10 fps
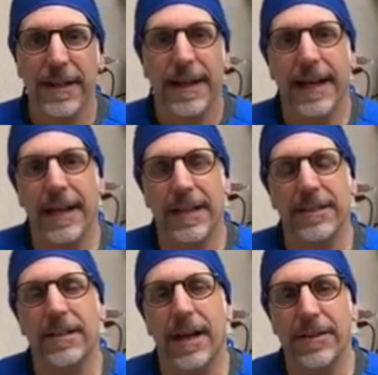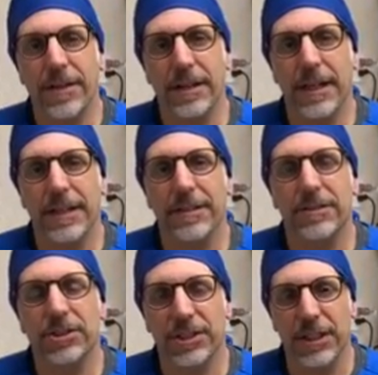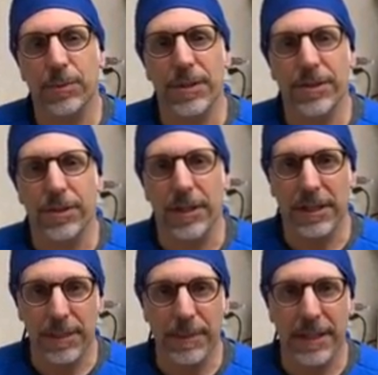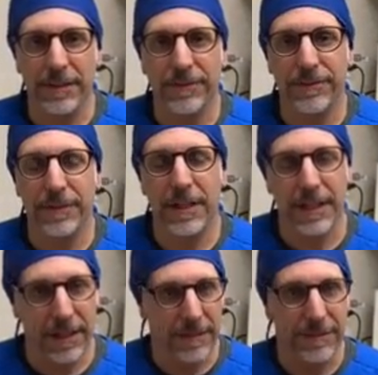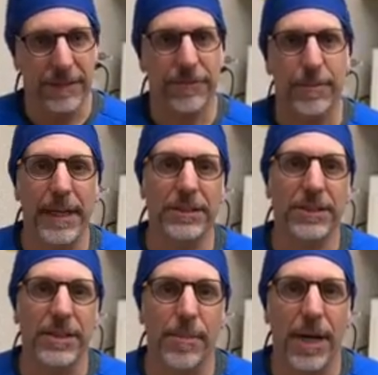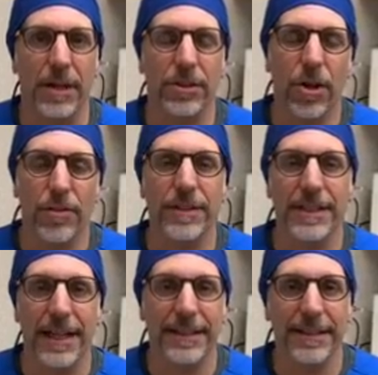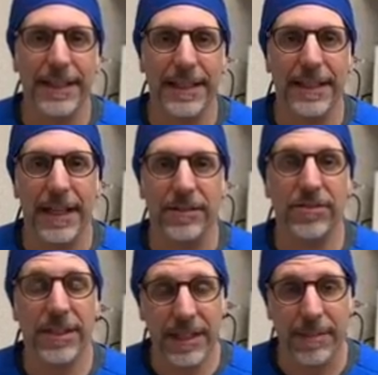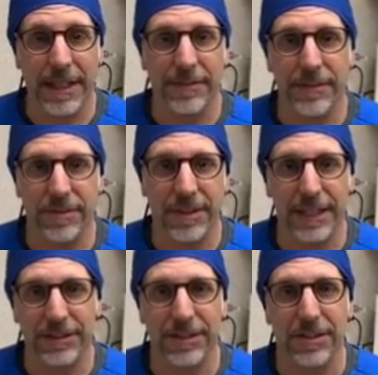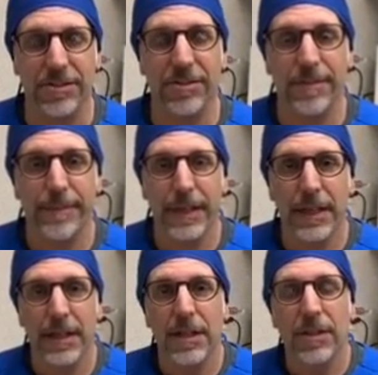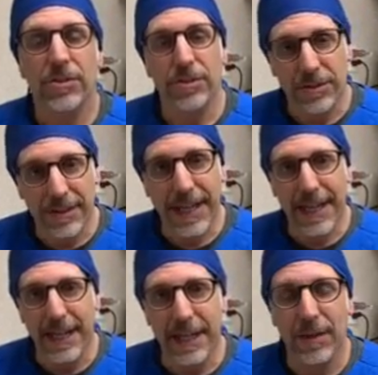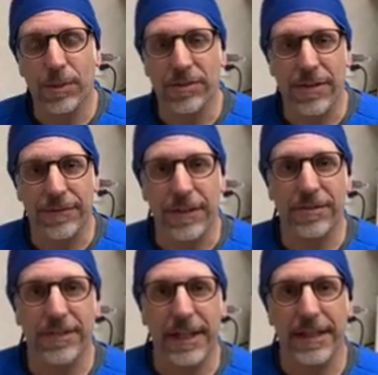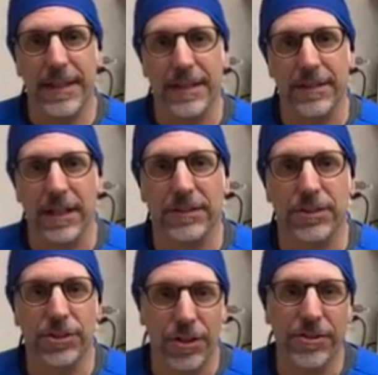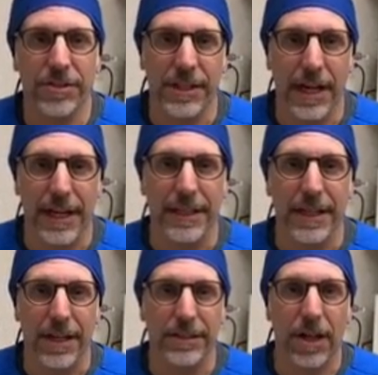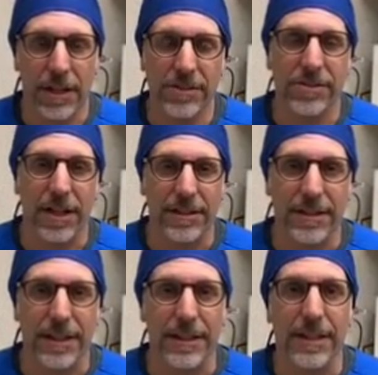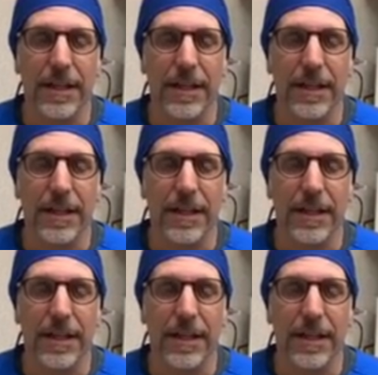and I thought I'd share with you a little bit of information about COVID-19 and skin manifestations. So today was the first day that Dr. Joyce and I got consulted